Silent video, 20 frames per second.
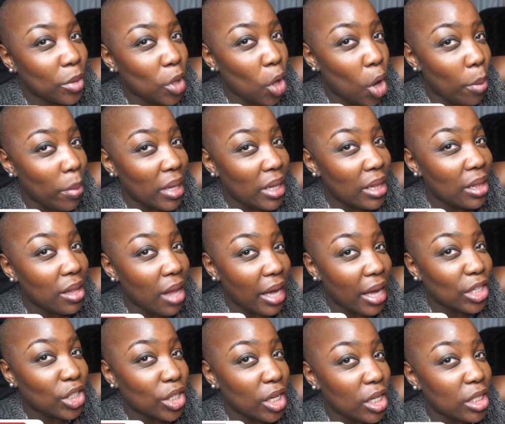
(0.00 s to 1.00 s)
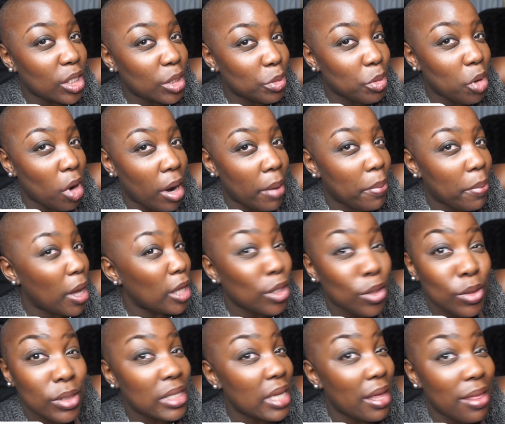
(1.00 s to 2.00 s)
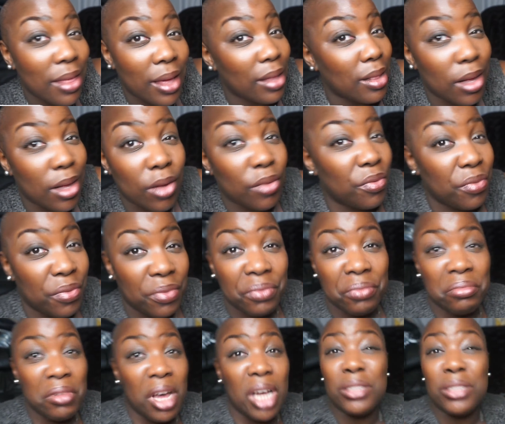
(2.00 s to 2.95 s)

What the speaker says: Comment, like, share, subscribe. I don't say that enough.